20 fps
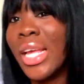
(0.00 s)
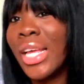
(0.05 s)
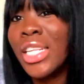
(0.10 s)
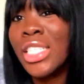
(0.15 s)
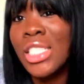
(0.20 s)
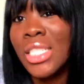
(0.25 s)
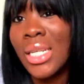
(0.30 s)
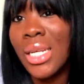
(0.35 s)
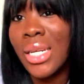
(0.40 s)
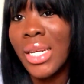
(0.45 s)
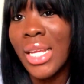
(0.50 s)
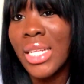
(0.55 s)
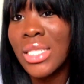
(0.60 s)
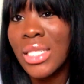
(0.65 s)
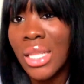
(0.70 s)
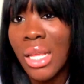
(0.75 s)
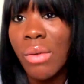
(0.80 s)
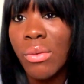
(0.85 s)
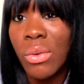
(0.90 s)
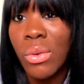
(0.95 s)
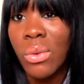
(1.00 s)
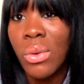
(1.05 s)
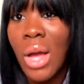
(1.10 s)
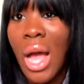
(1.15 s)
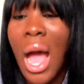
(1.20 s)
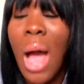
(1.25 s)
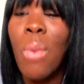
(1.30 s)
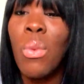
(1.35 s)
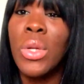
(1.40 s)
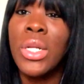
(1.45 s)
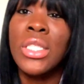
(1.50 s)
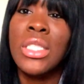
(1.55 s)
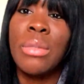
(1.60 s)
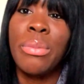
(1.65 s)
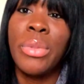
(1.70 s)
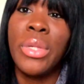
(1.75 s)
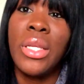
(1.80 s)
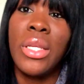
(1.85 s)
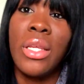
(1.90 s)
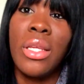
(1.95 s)
it to the next level. I wanted to
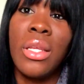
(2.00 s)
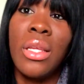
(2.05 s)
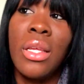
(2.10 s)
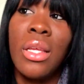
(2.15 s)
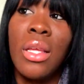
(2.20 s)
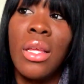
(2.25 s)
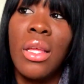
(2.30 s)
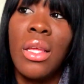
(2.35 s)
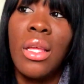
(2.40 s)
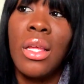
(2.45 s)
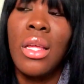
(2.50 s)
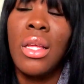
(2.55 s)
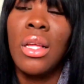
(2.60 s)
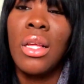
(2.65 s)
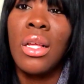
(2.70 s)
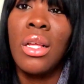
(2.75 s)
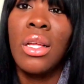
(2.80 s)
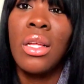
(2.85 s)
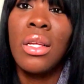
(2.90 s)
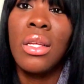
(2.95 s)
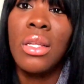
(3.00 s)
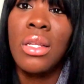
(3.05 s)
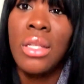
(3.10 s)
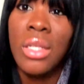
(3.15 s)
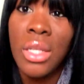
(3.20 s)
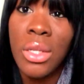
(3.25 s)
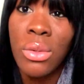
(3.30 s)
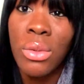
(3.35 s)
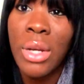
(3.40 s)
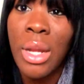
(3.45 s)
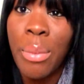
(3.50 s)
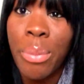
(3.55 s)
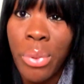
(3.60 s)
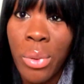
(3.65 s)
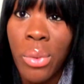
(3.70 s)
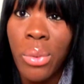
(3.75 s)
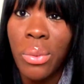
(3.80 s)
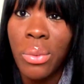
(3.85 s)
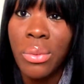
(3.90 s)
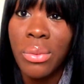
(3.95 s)
be good on that
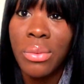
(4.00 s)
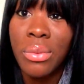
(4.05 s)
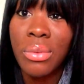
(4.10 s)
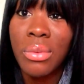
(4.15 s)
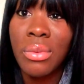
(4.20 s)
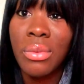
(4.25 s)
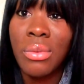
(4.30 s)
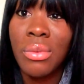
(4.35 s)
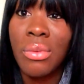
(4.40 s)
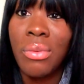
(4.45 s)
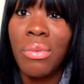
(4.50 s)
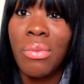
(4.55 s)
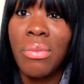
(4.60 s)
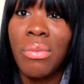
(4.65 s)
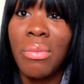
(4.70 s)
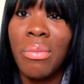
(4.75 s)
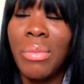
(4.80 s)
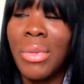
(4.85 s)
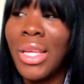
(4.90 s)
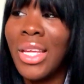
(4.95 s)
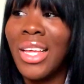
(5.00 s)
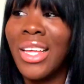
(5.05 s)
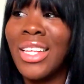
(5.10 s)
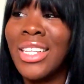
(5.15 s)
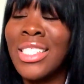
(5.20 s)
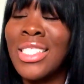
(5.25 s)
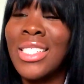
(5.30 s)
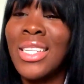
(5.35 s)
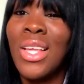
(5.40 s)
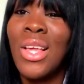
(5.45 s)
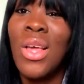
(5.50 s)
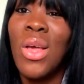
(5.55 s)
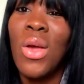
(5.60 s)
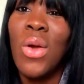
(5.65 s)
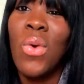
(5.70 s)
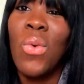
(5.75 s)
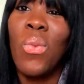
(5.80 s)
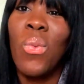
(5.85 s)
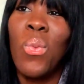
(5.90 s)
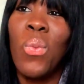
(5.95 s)
pole. Because
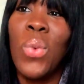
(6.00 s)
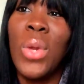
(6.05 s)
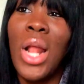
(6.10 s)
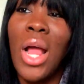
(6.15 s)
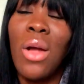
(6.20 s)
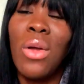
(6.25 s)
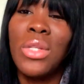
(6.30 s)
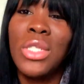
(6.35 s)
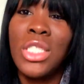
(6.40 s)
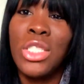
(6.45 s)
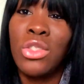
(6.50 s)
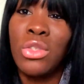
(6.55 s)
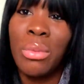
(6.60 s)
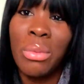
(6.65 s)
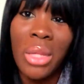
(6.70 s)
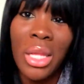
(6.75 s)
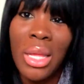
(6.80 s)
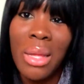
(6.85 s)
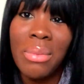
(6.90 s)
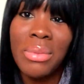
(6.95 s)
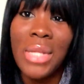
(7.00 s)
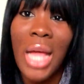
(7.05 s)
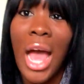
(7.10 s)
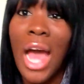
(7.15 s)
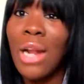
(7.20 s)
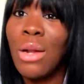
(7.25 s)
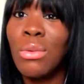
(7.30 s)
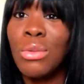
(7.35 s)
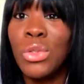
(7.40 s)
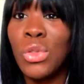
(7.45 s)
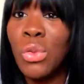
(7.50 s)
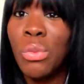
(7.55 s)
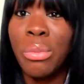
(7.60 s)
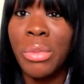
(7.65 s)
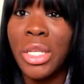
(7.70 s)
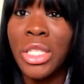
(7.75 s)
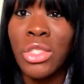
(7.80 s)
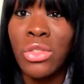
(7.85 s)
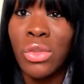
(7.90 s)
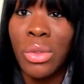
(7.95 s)
when I go to strip clubs, I don't do
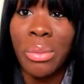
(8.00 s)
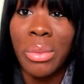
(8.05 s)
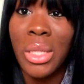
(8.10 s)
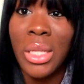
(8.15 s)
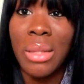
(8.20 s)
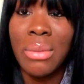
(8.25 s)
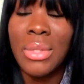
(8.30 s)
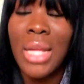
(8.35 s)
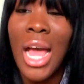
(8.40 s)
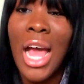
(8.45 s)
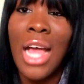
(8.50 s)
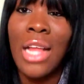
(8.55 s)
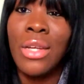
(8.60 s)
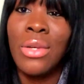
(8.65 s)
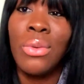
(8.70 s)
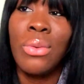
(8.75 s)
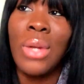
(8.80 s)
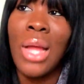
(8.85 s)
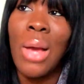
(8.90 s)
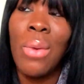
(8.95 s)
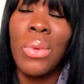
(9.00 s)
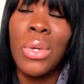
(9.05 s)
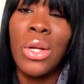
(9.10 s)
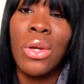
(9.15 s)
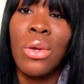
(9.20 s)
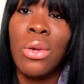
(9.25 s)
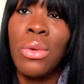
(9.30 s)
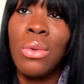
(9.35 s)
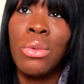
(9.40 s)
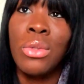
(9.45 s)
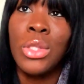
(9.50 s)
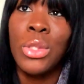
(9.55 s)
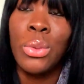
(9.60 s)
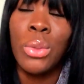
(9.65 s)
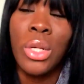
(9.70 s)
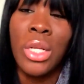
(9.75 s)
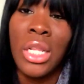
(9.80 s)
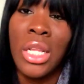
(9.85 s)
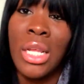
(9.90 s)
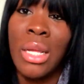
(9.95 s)
men's strip clubs. I do not want to go
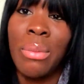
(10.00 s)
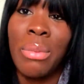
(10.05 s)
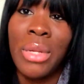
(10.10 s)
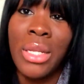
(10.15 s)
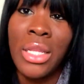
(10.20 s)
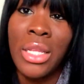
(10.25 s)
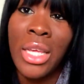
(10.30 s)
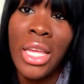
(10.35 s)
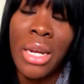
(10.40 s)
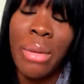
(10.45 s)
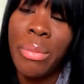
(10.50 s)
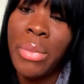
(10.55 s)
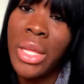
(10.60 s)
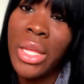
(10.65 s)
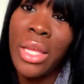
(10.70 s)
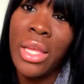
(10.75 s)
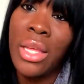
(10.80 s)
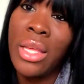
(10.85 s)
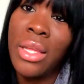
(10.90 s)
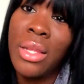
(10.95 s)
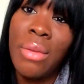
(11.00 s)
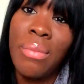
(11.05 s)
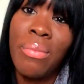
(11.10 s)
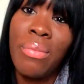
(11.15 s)
to a club and look at a man.